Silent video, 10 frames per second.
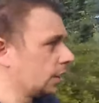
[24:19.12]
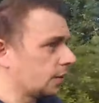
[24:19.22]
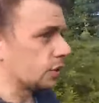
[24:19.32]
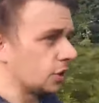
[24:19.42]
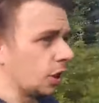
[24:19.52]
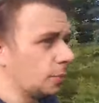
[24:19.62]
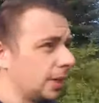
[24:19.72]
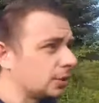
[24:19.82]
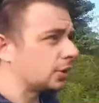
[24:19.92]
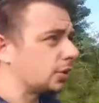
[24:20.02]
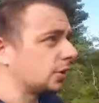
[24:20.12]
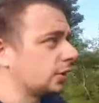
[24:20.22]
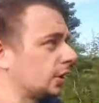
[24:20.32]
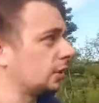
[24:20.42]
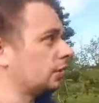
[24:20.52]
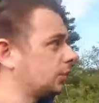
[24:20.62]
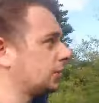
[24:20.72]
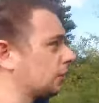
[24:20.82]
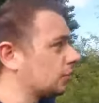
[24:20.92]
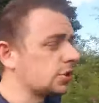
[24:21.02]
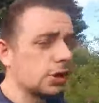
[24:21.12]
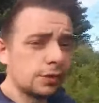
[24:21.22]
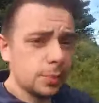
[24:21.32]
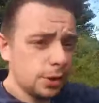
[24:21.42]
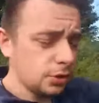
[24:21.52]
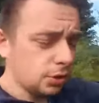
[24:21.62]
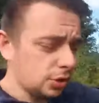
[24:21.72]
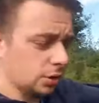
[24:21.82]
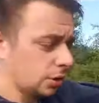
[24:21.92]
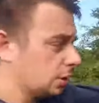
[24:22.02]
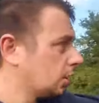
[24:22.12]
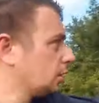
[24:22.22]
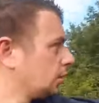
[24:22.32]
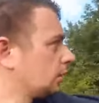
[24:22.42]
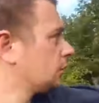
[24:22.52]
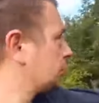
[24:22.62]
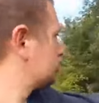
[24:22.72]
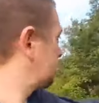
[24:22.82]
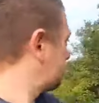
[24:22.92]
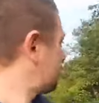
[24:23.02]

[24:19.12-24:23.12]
And there's not many trees on here. I mean, you've got silver birch, one silver